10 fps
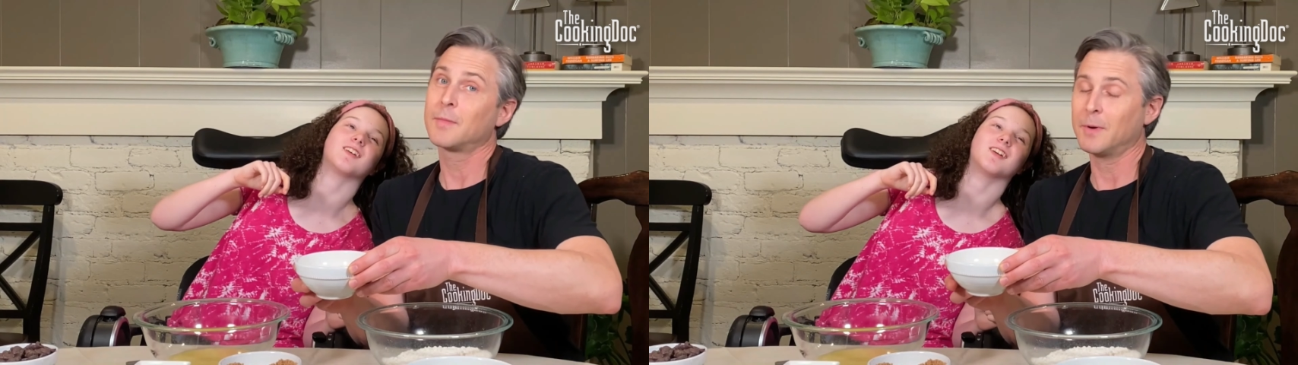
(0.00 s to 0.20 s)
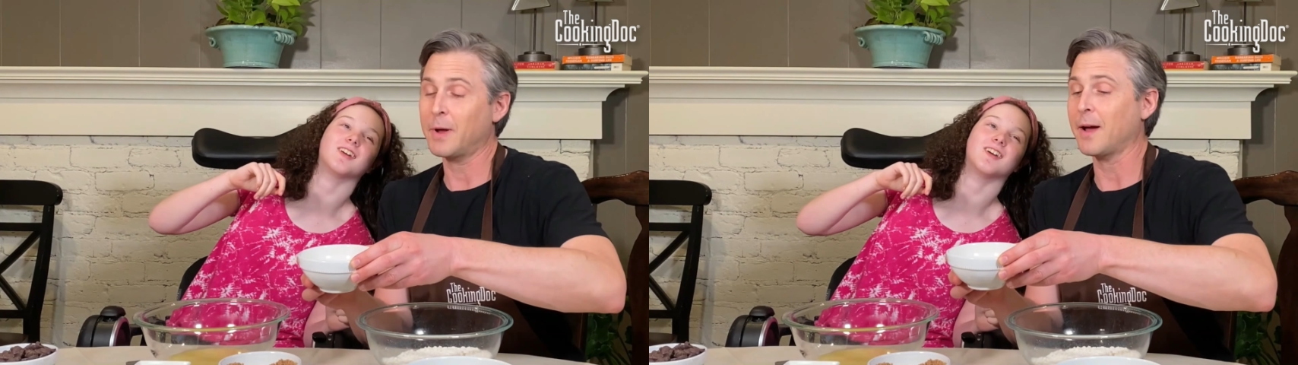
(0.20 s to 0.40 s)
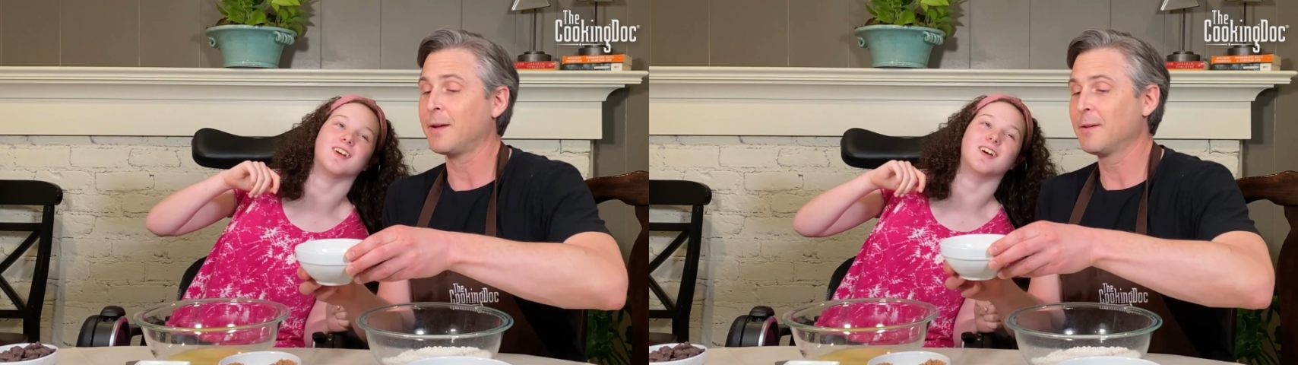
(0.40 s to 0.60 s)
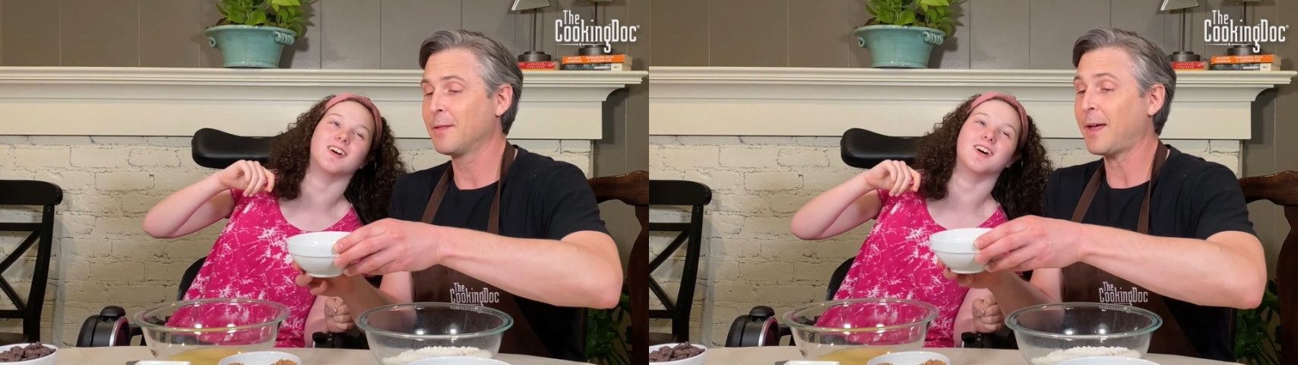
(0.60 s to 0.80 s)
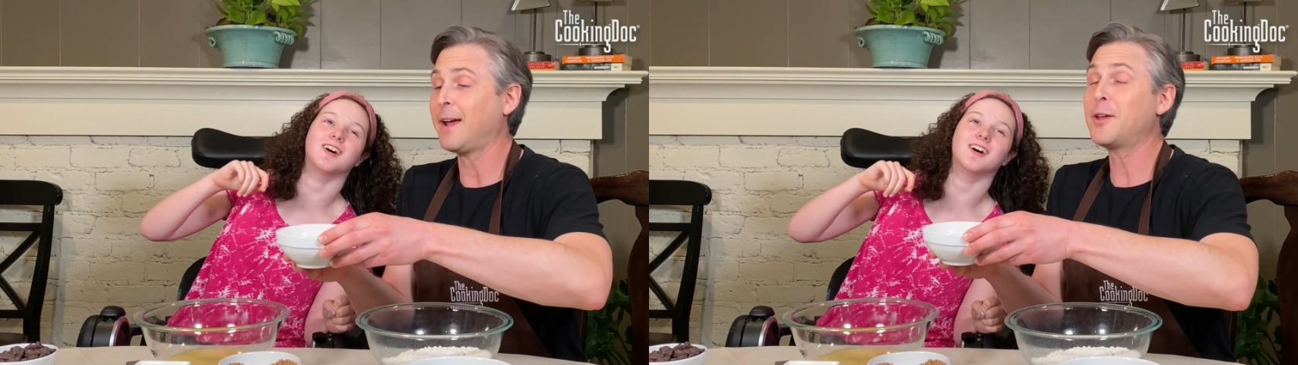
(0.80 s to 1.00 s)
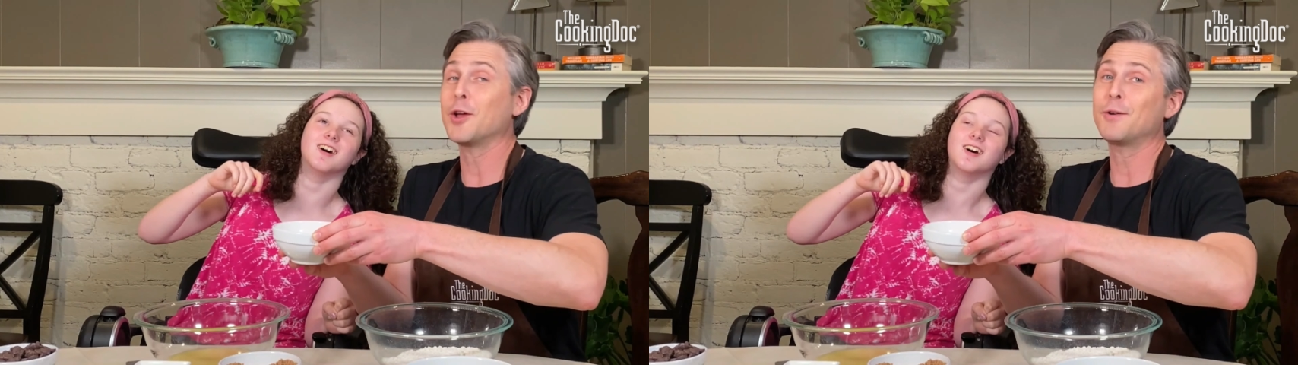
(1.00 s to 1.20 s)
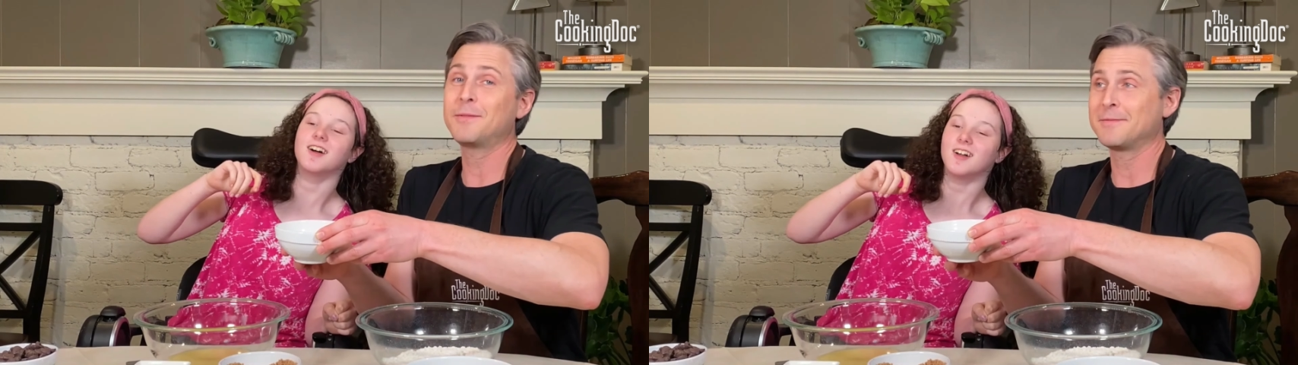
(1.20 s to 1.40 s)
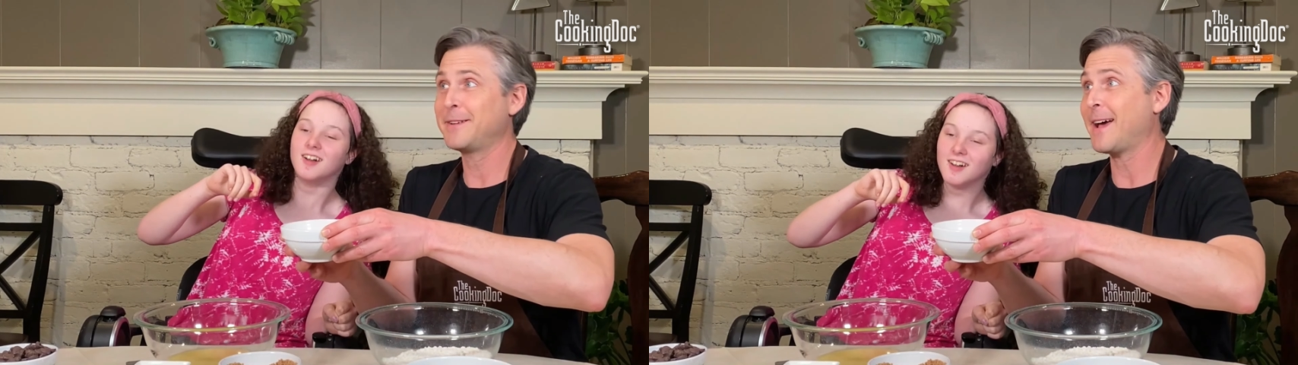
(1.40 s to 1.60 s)
Speaker 1: Okay, thank you.
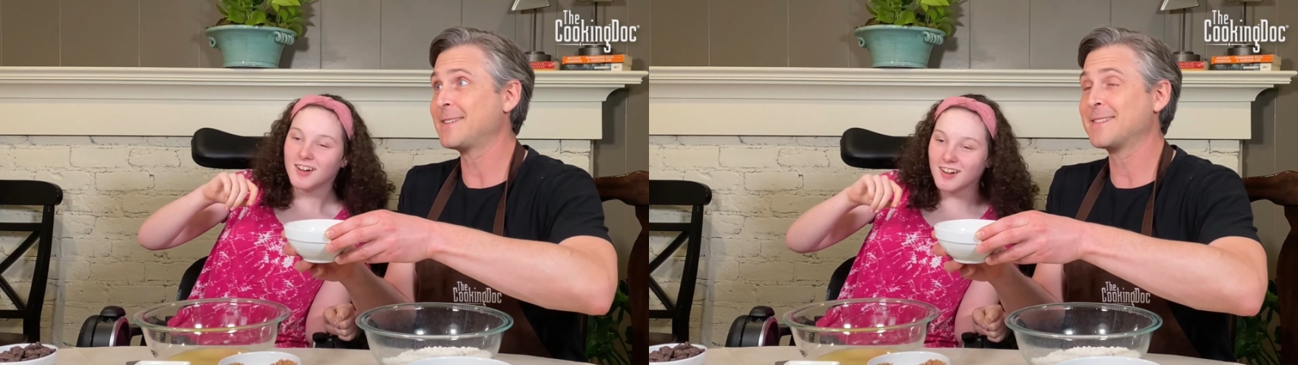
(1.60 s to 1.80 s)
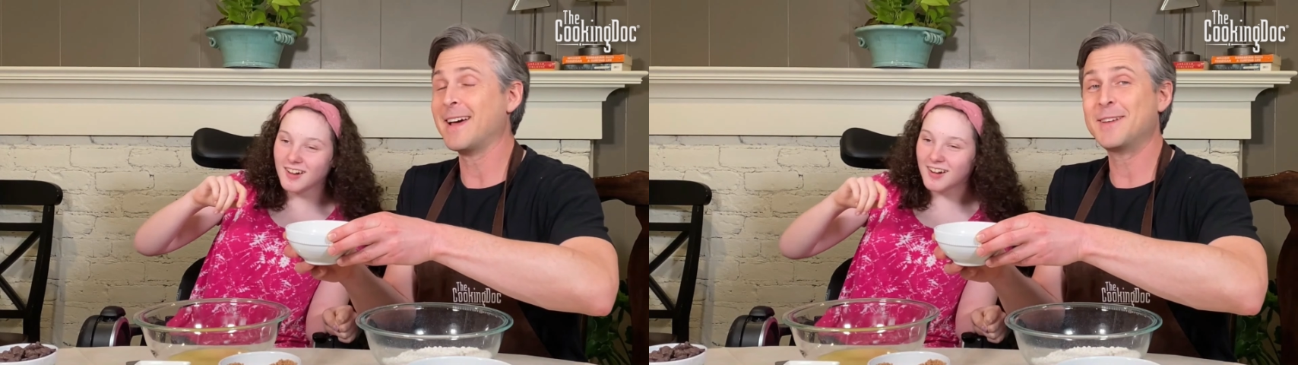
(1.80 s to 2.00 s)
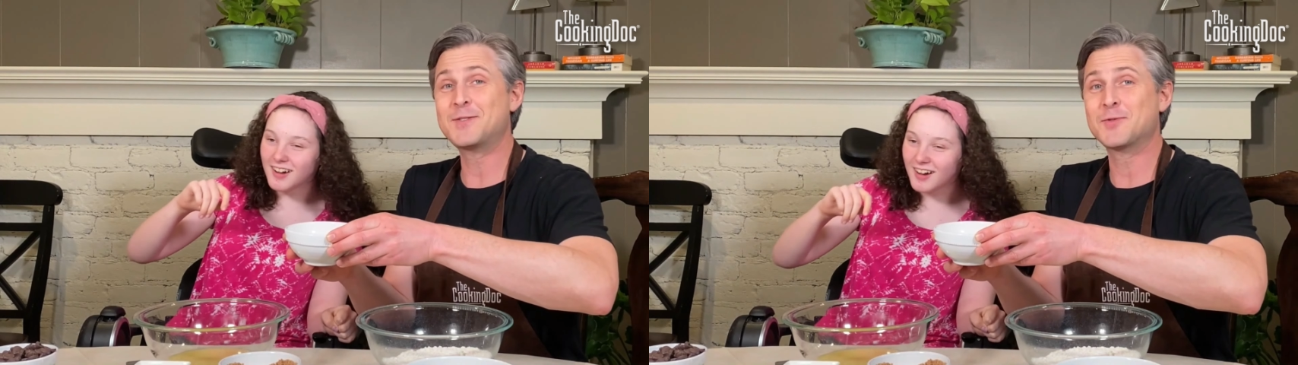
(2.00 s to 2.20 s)
Yes, that is